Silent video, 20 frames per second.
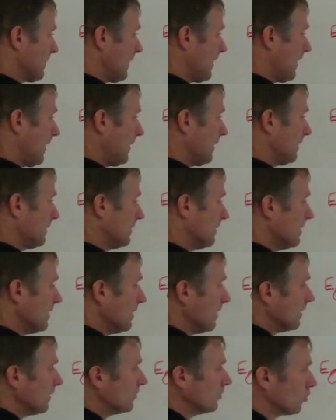A.
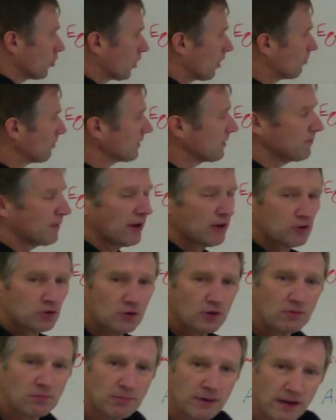Normally
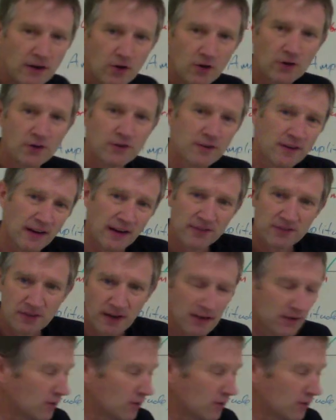measured in meters and SI